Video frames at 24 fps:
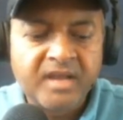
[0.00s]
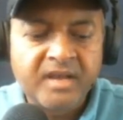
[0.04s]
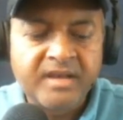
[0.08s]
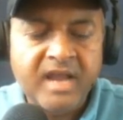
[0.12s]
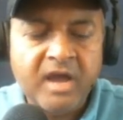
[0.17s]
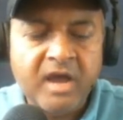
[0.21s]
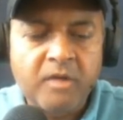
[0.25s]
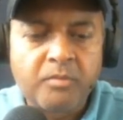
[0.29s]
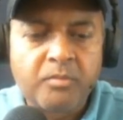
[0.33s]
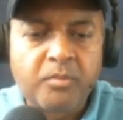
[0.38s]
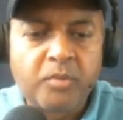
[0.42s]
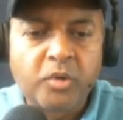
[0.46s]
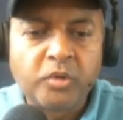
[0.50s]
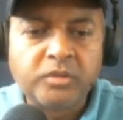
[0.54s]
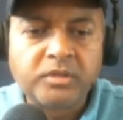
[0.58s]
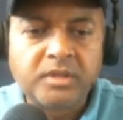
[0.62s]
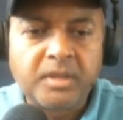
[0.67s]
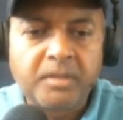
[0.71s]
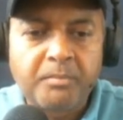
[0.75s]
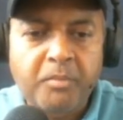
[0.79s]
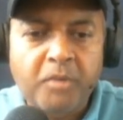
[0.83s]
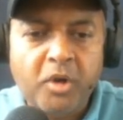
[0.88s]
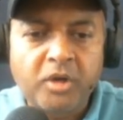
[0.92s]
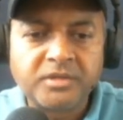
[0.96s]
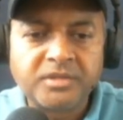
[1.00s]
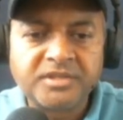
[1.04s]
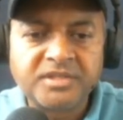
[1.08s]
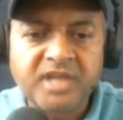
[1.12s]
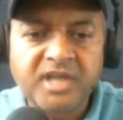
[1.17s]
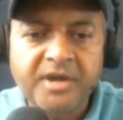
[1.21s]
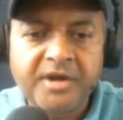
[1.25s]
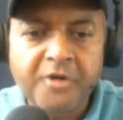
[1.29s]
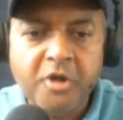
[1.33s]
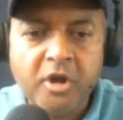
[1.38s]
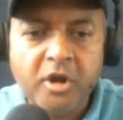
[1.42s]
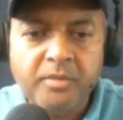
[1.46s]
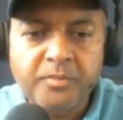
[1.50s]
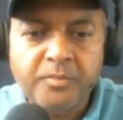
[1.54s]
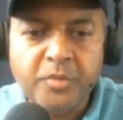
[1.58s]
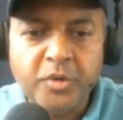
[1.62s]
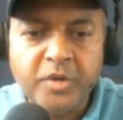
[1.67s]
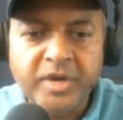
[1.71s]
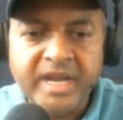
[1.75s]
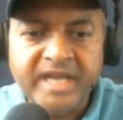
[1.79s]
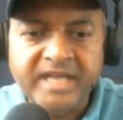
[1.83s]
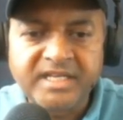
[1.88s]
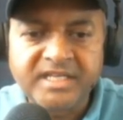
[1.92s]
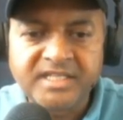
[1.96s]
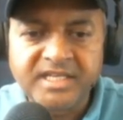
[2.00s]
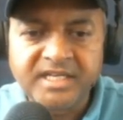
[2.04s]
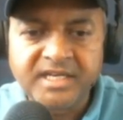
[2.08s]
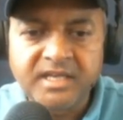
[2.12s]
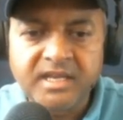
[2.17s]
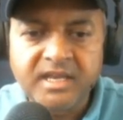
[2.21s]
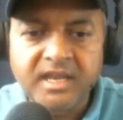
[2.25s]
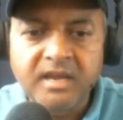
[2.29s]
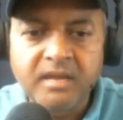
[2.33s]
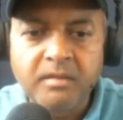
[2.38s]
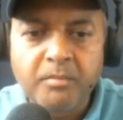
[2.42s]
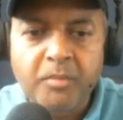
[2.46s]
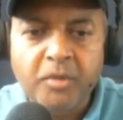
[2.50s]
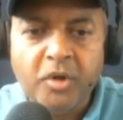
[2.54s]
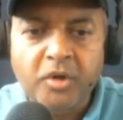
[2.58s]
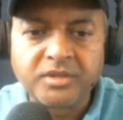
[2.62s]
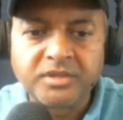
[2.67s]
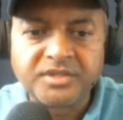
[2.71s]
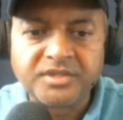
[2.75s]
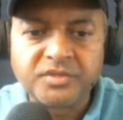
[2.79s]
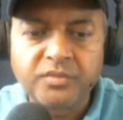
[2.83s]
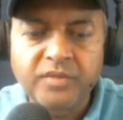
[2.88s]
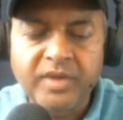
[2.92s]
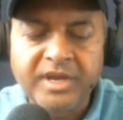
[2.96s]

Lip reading: Now both the pawns are not protected, king pawns.